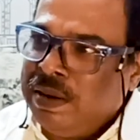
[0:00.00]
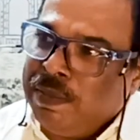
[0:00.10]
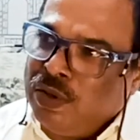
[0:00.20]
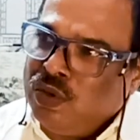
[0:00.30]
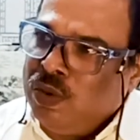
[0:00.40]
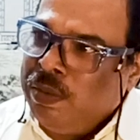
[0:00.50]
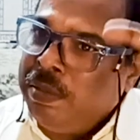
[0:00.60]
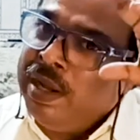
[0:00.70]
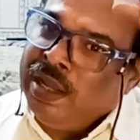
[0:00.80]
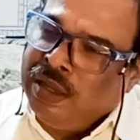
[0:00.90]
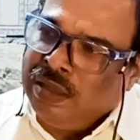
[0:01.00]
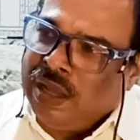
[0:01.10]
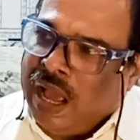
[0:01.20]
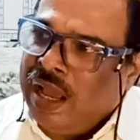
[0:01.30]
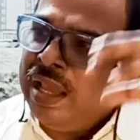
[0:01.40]
Temperature will be very
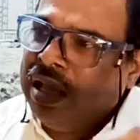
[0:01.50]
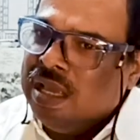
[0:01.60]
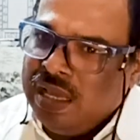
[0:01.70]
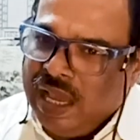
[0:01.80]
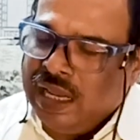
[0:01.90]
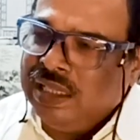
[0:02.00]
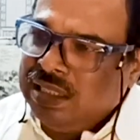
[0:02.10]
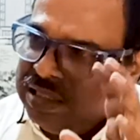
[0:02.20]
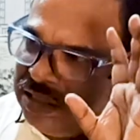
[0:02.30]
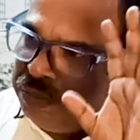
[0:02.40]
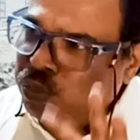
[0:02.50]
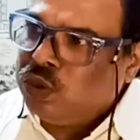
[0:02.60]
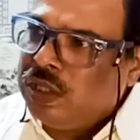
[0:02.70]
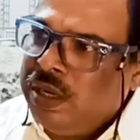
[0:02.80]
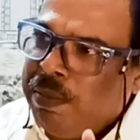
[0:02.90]
high, and this is
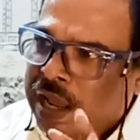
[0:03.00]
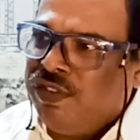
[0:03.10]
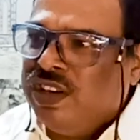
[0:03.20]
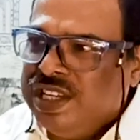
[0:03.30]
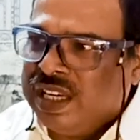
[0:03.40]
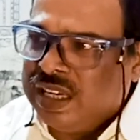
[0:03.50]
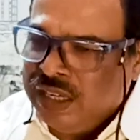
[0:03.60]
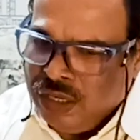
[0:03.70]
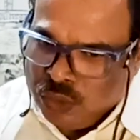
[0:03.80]
mostly biphagic.